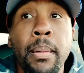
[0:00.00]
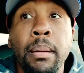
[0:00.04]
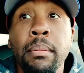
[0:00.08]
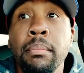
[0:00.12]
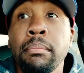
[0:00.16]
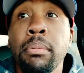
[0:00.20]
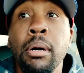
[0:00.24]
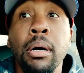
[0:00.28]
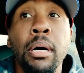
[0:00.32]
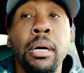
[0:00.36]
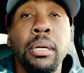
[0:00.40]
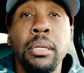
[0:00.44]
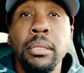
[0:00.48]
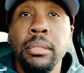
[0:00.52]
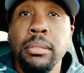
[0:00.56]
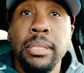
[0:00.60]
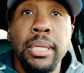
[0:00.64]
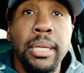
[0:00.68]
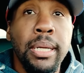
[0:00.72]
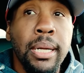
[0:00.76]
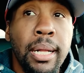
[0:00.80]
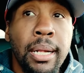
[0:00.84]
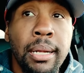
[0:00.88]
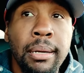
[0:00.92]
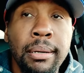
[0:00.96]
and bought a
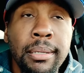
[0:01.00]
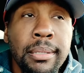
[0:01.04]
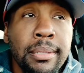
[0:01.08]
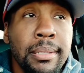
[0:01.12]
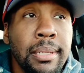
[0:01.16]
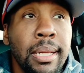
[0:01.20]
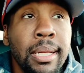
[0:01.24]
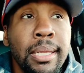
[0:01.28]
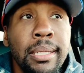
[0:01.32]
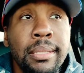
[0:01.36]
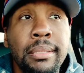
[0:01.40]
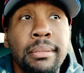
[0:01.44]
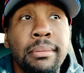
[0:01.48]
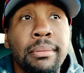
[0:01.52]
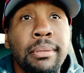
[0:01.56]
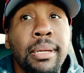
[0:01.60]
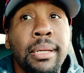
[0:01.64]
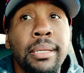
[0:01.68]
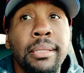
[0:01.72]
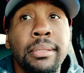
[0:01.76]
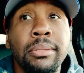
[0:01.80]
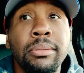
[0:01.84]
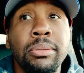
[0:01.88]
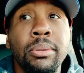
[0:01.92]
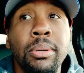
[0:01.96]
set of clearance lights that were
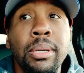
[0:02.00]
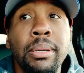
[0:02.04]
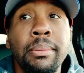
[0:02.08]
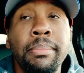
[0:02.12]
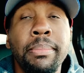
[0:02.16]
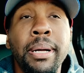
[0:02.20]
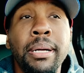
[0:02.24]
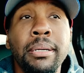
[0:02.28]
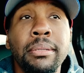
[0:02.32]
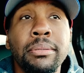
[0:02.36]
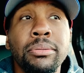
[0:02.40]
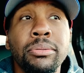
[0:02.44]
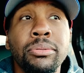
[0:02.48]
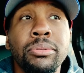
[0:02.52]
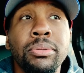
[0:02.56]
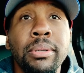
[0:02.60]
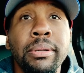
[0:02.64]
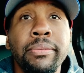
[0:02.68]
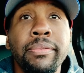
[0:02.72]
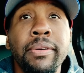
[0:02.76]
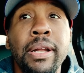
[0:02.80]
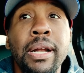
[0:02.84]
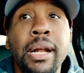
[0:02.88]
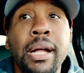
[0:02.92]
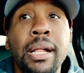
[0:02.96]
like $20 or
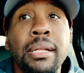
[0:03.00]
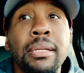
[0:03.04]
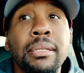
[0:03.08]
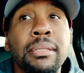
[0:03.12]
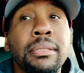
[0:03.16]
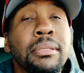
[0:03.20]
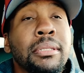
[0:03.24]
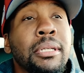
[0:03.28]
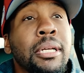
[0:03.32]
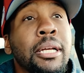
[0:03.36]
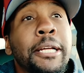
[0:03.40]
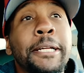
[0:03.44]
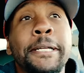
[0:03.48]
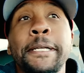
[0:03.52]
$25.